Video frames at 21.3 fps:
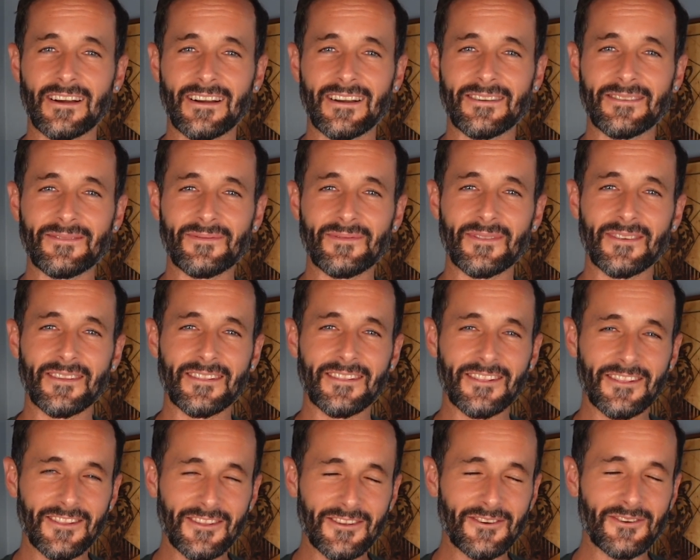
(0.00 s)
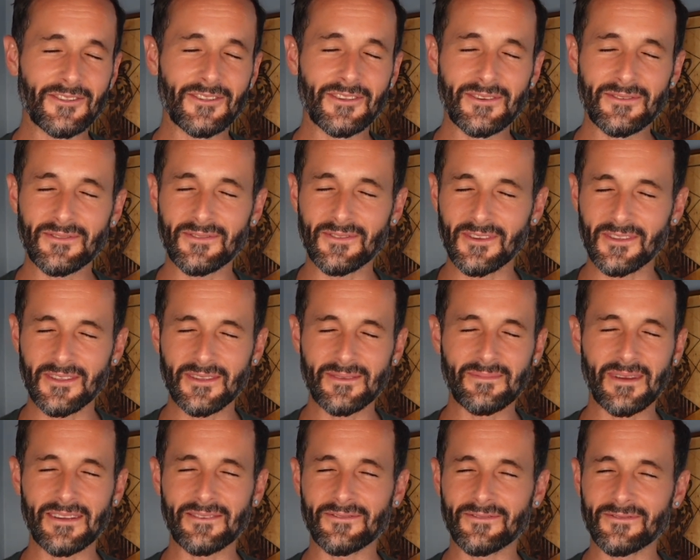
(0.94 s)
I'm literally feeling
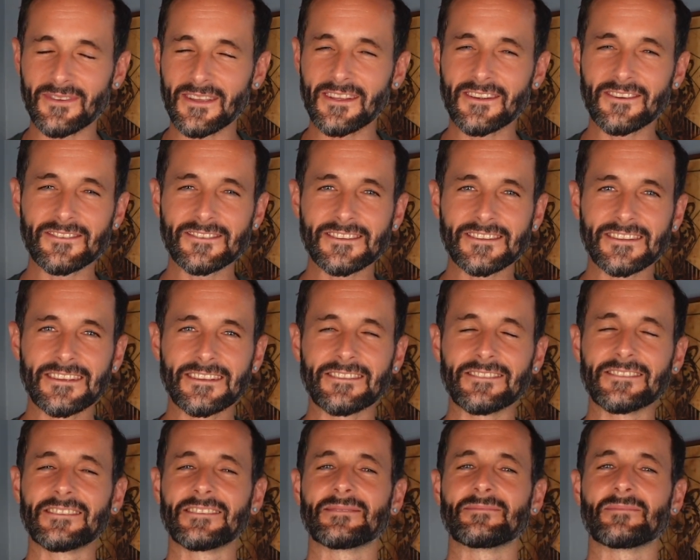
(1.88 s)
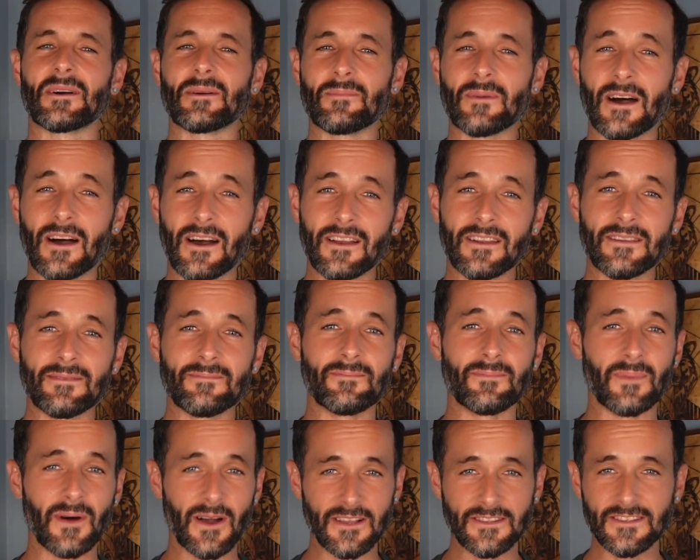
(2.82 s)
my fingers tingling and my body
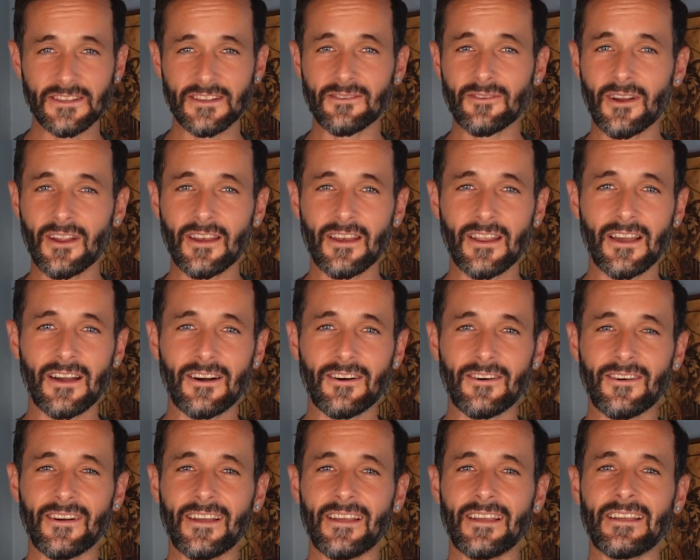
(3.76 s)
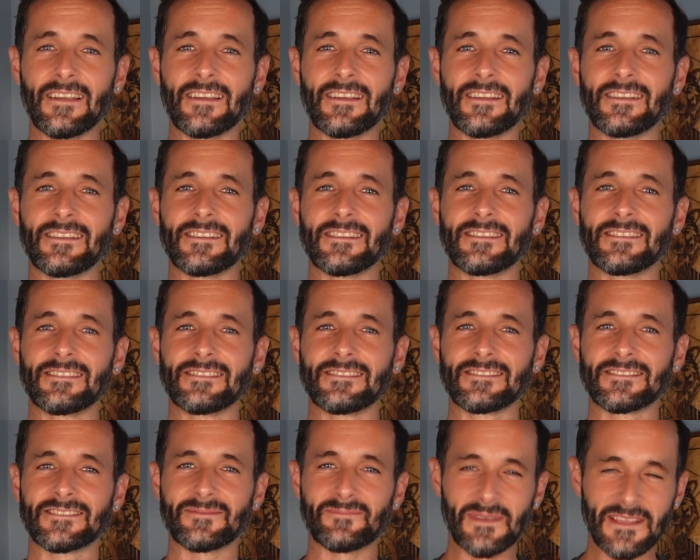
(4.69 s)
buzzing right now,
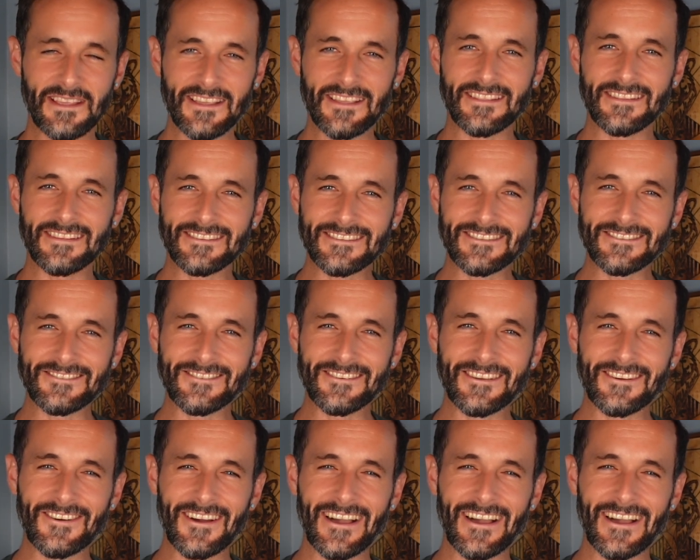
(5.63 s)
speaking this to you.